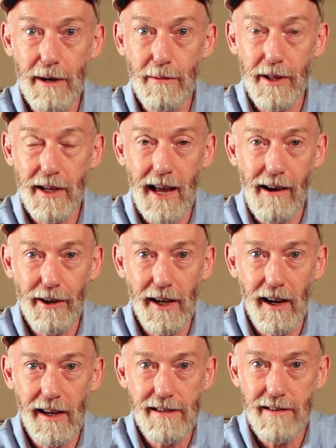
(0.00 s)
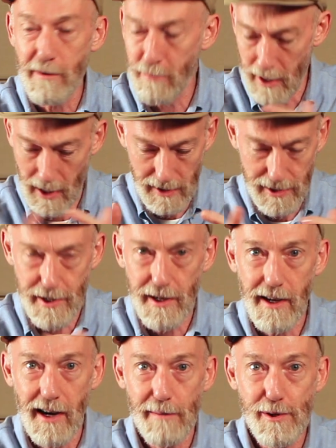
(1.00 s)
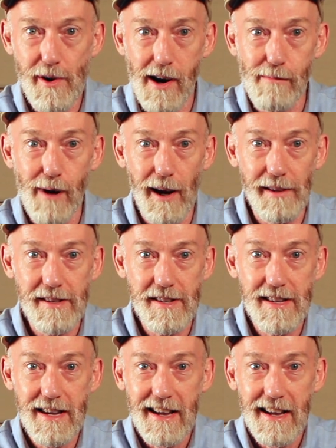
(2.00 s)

with a calculator and a PhD in abstract maths.